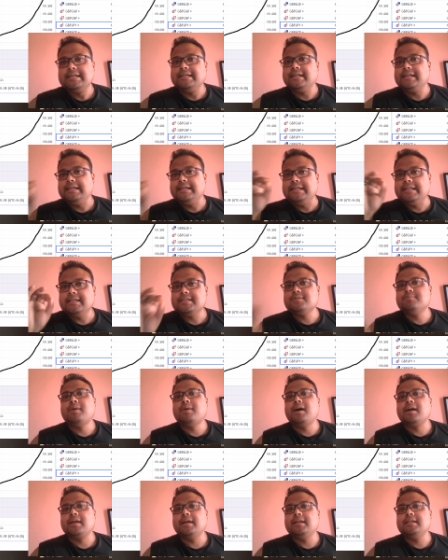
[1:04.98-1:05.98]
that this
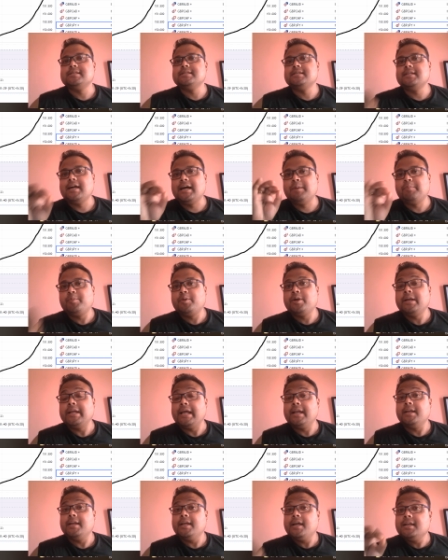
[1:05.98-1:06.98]
market is an uptrend
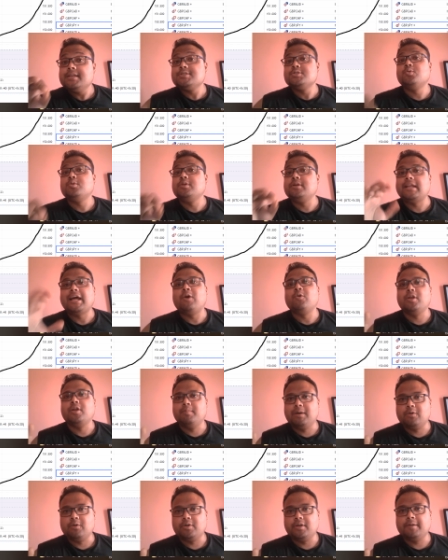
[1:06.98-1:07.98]
and there is no doubt
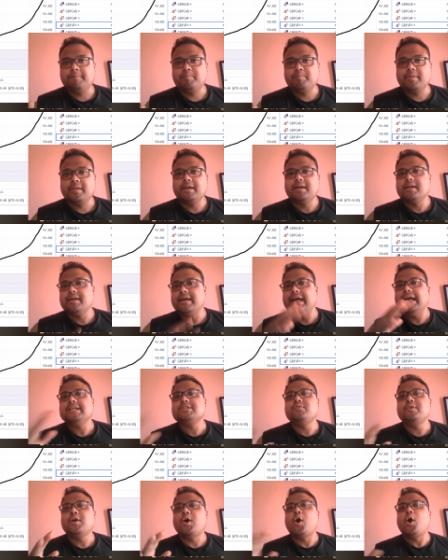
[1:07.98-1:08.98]
about it.
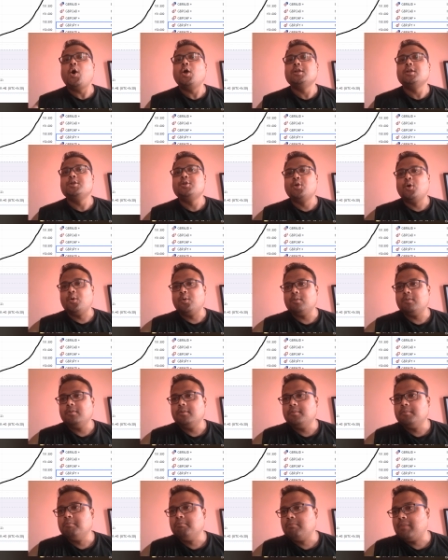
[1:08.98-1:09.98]
As we all know,
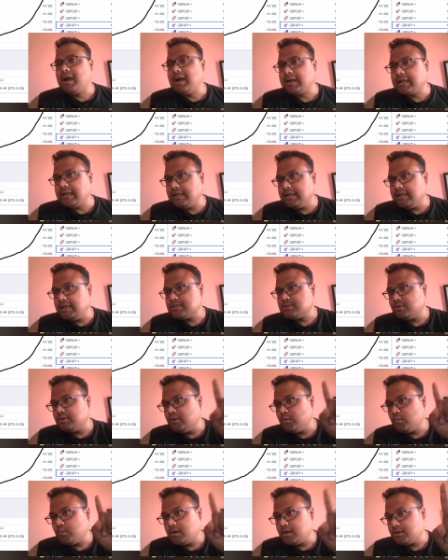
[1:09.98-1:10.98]
market has
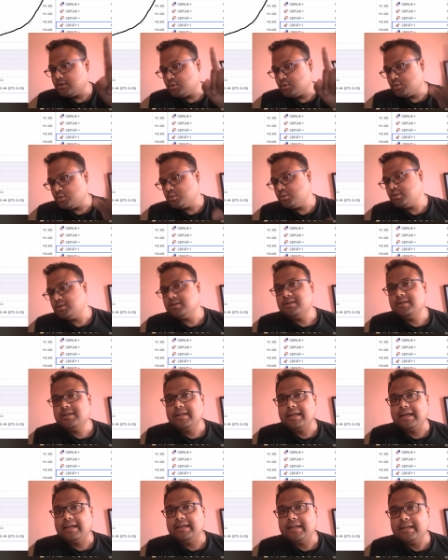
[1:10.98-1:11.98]
only one rule,
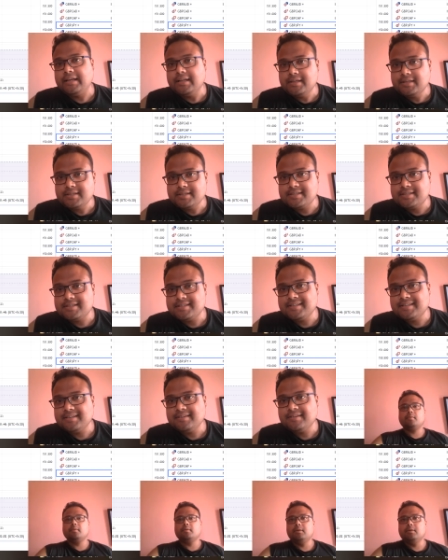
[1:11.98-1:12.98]
and that is
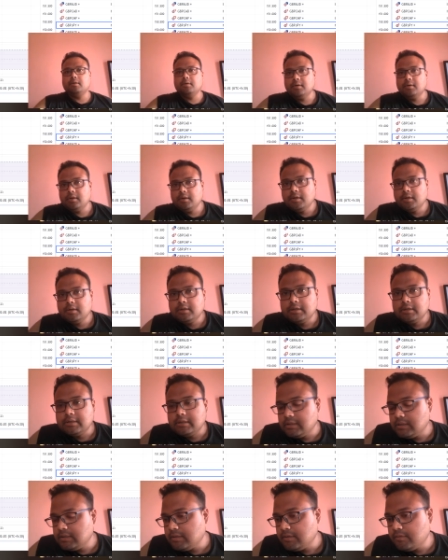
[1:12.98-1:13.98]

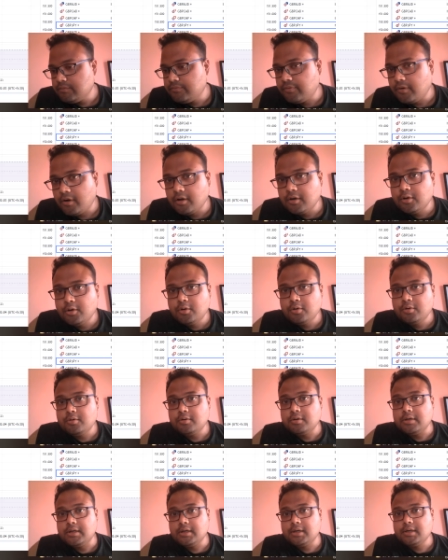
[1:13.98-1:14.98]

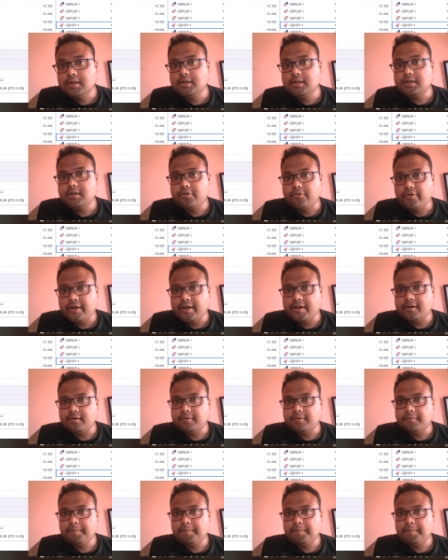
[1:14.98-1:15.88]
follow the trend.